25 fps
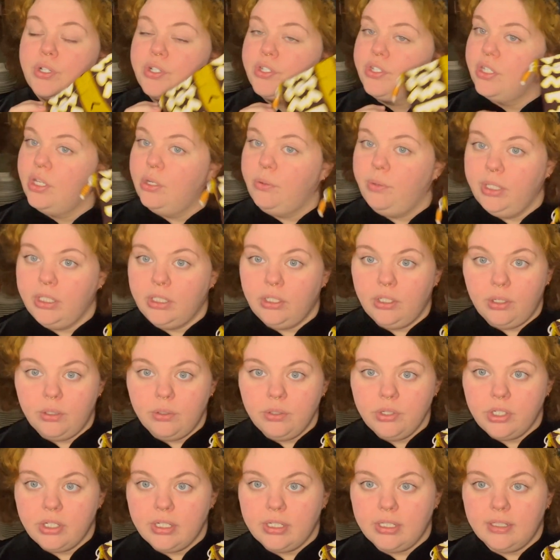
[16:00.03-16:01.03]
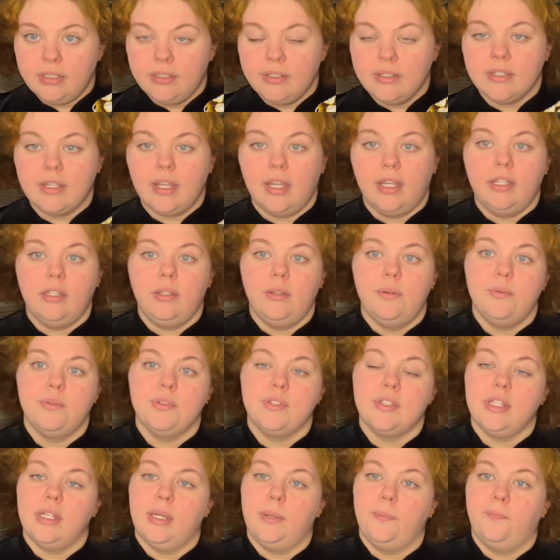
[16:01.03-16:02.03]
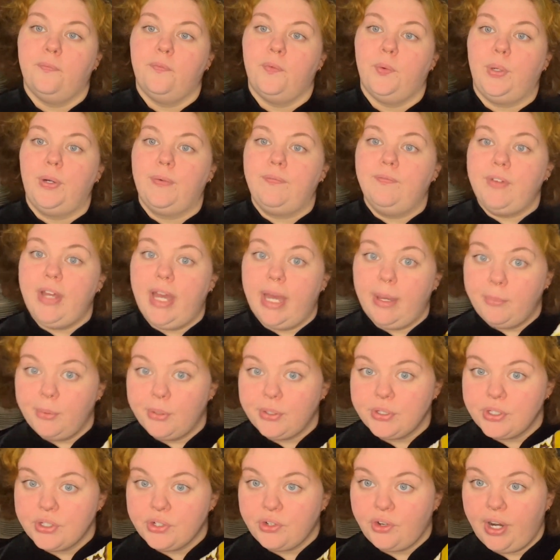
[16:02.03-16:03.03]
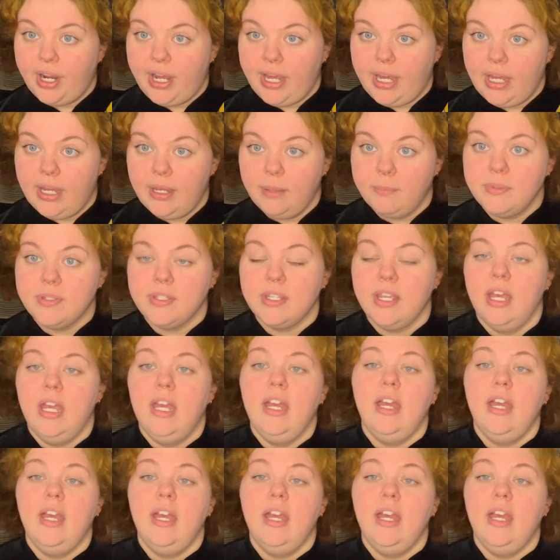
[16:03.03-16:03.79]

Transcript: sewing notions. I use them for fabric scraps.